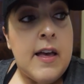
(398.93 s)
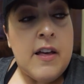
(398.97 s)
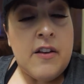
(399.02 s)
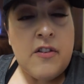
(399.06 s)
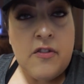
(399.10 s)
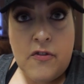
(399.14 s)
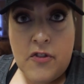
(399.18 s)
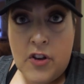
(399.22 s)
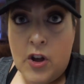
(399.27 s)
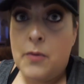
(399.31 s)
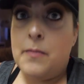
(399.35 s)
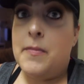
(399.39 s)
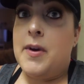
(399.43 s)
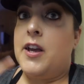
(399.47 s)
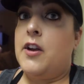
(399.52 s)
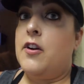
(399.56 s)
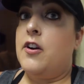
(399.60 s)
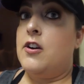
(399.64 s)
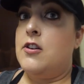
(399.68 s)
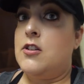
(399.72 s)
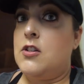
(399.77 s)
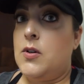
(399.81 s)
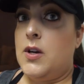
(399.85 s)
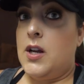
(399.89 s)
film my
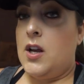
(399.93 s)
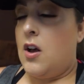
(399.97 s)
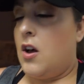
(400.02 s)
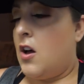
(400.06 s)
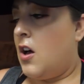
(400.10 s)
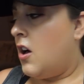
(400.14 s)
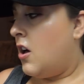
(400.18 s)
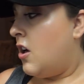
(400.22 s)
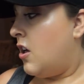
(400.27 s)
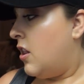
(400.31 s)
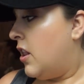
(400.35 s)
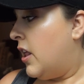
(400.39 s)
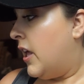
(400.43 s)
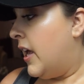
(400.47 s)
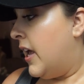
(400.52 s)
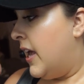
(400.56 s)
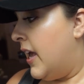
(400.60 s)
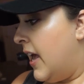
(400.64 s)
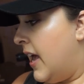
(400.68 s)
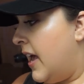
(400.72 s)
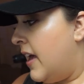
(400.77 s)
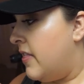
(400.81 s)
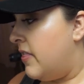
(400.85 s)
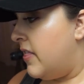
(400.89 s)
grocery haul,
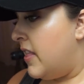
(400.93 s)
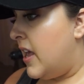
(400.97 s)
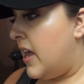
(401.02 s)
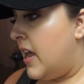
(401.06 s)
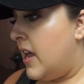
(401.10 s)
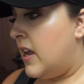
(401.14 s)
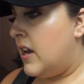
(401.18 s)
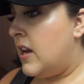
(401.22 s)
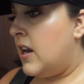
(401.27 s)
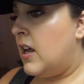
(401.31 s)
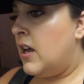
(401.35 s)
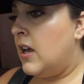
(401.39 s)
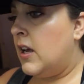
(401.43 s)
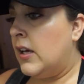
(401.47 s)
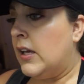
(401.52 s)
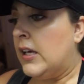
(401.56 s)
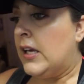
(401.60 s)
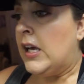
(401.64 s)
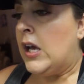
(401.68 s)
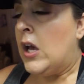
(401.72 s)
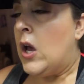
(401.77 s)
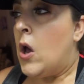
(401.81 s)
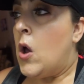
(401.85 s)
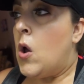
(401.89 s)
and then
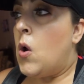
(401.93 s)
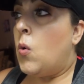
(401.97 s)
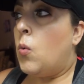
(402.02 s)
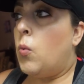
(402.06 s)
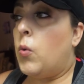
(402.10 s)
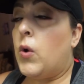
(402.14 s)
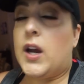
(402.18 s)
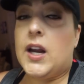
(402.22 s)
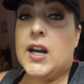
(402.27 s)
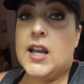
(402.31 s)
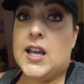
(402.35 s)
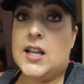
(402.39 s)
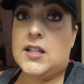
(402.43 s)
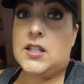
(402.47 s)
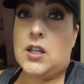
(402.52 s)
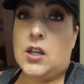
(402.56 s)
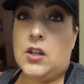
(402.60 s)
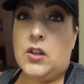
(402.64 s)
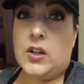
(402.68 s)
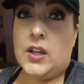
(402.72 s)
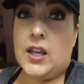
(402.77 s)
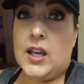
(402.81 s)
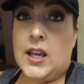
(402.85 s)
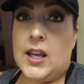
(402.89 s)
we're gonna get to
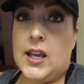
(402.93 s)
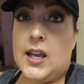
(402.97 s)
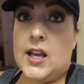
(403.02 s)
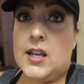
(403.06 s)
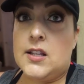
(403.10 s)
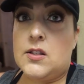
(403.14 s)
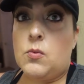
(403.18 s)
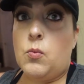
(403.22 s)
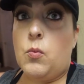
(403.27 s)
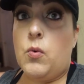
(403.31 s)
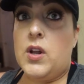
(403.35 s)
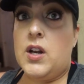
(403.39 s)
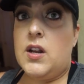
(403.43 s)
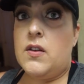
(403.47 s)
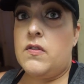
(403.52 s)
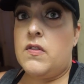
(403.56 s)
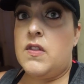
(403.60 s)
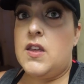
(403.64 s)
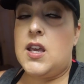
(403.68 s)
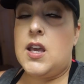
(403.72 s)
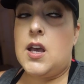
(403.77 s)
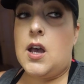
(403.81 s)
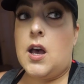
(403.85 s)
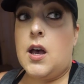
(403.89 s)
cooking because one of
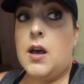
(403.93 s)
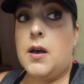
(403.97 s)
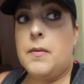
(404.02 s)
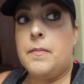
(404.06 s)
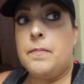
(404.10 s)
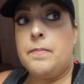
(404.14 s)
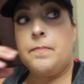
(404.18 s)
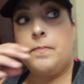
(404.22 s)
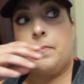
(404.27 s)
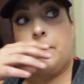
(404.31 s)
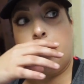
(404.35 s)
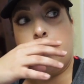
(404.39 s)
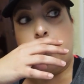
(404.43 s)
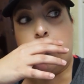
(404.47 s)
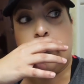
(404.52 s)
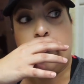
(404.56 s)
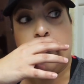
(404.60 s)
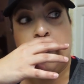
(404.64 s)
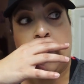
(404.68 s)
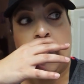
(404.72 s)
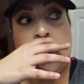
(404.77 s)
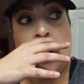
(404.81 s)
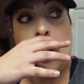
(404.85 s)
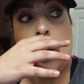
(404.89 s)
the um,
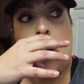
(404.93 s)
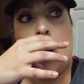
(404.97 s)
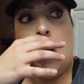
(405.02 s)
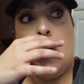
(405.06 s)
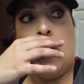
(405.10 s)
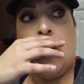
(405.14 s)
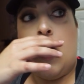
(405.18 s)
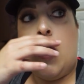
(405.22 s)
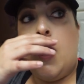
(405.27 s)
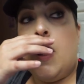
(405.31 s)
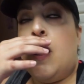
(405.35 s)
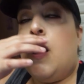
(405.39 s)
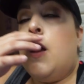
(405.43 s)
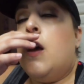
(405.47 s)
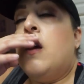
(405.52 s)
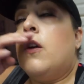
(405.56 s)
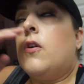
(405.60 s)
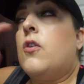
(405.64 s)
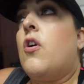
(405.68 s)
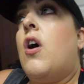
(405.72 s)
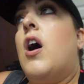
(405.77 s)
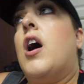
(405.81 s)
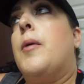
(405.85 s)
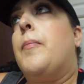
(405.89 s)

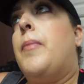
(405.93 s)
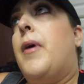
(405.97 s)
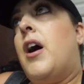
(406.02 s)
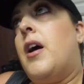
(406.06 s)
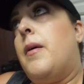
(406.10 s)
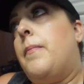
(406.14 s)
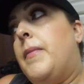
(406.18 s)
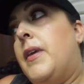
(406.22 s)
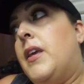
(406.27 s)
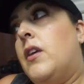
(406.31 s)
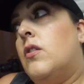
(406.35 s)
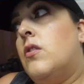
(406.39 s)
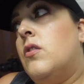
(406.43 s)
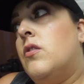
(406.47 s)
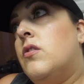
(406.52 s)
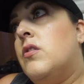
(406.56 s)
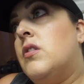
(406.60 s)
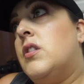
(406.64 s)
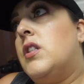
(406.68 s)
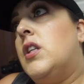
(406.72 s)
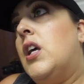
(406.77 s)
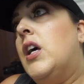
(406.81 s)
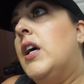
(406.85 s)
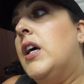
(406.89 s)
crock pot
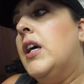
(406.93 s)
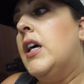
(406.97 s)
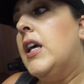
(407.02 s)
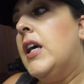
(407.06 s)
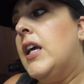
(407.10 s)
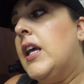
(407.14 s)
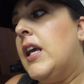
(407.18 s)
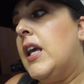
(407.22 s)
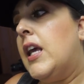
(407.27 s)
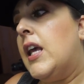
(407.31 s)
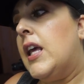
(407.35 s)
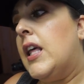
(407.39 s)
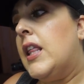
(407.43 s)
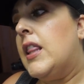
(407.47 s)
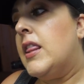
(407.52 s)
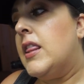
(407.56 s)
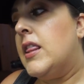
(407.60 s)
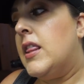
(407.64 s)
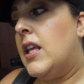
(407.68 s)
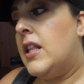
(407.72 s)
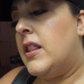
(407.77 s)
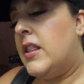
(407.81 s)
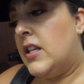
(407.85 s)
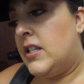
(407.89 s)
meals,
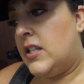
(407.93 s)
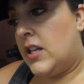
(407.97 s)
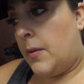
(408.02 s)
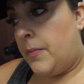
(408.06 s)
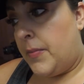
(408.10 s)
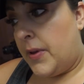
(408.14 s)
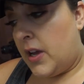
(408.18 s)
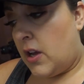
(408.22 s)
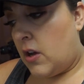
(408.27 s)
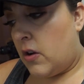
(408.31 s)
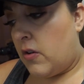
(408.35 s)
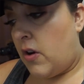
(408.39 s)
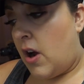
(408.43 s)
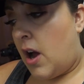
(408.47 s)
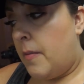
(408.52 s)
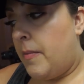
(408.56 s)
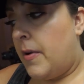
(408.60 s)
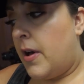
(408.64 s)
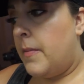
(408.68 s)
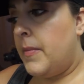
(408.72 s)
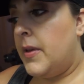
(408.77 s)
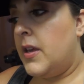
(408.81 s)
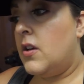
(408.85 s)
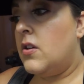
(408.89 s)
the dump and go crock
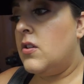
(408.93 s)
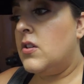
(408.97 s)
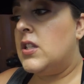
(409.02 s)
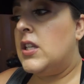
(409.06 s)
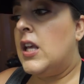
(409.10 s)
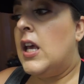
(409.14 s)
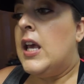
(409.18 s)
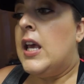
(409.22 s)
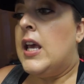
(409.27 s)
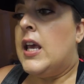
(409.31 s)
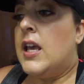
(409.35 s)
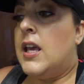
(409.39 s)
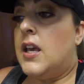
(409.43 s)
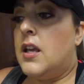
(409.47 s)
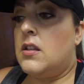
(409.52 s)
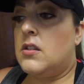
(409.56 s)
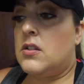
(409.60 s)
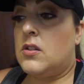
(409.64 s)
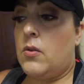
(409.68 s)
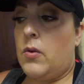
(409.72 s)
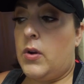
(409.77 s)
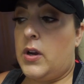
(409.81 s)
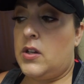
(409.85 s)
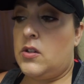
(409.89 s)
pot meals
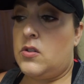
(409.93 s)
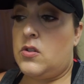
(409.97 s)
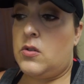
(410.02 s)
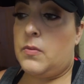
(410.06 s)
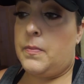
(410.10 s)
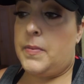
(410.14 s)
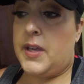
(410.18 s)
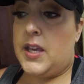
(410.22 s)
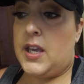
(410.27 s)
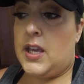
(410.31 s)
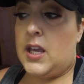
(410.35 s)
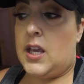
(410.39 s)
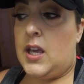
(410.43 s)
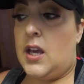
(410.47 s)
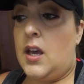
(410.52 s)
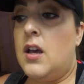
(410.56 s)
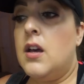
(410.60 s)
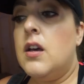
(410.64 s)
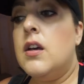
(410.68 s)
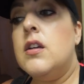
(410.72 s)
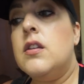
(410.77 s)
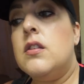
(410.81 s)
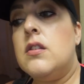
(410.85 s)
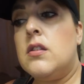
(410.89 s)
is going to be
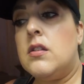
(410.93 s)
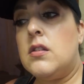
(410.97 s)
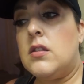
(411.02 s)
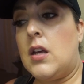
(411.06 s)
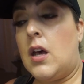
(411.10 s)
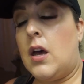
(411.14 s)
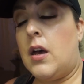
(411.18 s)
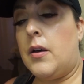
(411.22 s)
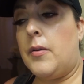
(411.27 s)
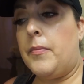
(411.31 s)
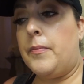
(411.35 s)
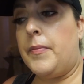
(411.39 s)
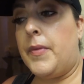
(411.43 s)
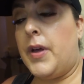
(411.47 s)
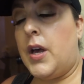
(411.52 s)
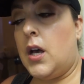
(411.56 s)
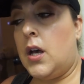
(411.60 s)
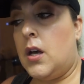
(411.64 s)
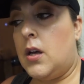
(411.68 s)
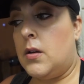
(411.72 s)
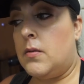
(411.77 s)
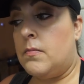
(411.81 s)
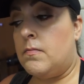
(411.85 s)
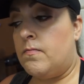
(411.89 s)
some,
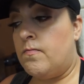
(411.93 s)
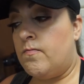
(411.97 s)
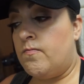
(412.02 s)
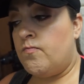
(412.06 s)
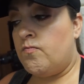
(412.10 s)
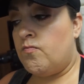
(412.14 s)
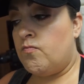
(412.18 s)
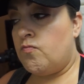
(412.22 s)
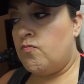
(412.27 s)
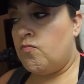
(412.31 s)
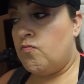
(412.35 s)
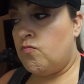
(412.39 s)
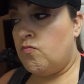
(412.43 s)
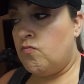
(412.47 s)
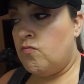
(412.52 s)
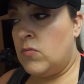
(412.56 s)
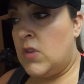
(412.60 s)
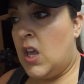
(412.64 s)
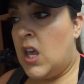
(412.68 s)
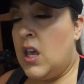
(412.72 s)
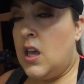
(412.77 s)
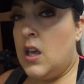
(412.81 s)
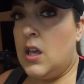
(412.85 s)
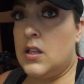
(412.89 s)
um,
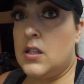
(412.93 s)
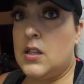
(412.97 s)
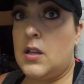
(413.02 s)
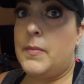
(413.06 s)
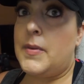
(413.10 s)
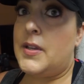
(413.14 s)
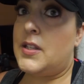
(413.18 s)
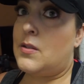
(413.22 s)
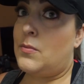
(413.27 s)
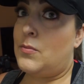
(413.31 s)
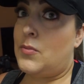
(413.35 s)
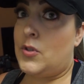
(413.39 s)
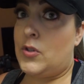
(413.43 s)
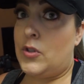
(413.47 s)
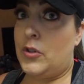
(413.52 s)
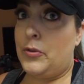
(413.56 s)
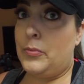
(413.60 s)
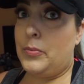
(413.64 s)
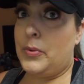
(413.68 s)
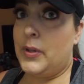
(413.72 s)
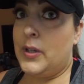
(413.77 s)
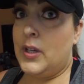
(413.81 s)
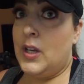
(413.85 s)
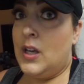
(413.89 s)
it's gonna be some
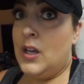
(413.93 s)
soup